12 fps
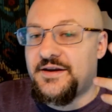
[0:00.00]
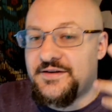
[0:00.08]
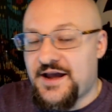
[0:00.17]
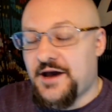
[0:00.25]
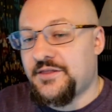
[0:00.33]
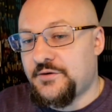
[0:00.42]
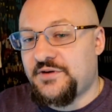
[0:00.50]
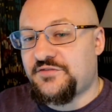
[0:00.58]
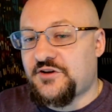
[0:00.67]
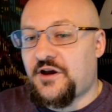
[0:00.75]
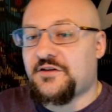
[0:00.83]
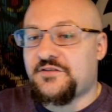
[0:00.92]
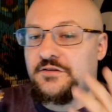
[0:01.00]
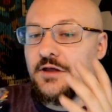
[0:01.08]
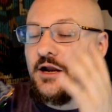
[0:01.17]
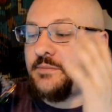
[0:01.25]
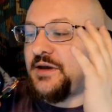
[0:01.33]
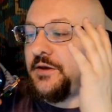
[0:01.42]
Now that we've talked a
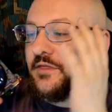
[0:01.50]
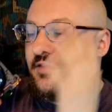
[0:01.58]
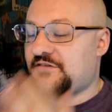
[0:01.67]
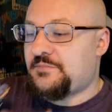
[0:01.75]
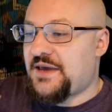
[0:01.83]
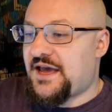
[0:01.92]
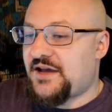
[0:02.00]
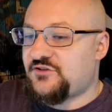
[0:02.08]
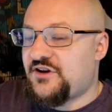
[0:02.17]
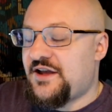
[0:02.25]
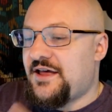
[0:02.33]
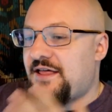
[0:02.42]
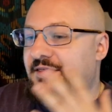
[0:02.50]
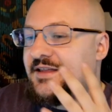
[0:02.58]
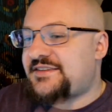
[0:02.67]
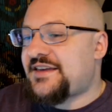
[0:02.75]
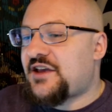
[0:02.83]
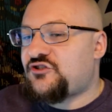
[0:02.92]
lot about this badge,
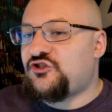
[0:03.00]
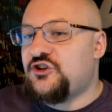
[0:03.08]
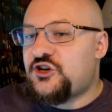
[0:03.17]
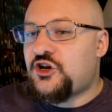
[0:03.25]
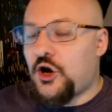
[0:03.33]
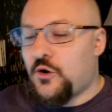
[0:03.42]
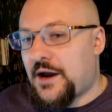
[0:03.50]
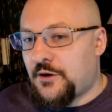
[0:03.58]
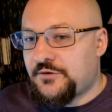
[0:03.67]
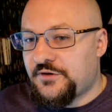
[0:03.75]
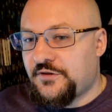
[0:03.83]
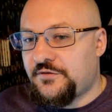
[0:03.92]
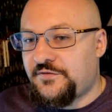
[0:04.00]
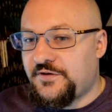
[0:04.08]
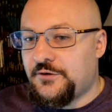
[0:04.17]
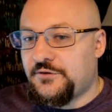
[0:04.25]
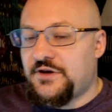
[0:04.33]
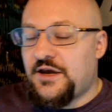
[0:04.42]
let's actually go out into the
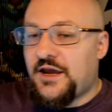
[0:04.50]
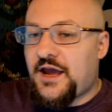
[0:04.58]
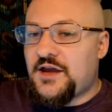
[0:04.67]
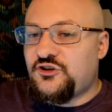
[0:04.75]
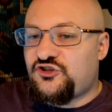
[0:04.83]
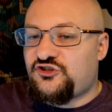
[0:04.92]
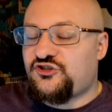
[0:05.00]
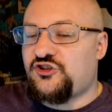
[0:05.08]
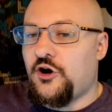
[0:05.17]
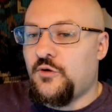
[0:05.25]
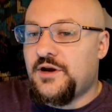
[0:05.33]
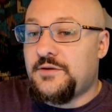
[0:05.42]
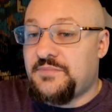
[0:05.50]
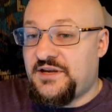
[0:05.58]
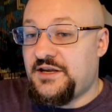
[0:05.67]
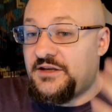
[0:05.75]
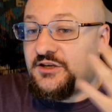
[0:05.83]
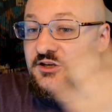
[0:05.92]
field and show it
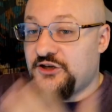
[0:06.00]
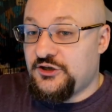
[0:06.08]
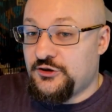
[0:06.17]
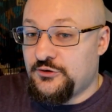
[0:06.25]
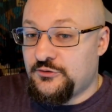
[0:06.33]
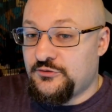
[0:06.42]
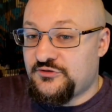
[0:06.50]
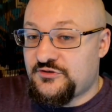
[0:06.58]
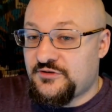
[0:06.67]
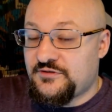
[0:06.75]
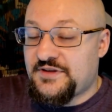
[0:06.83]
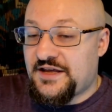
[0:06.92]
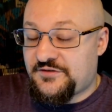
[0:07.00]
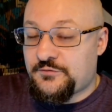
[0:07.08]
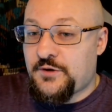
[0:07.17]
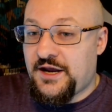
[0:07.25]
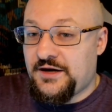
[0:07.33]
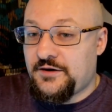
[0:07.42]
being used. That's
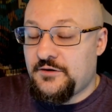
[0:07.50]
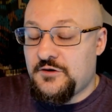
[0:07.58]
right,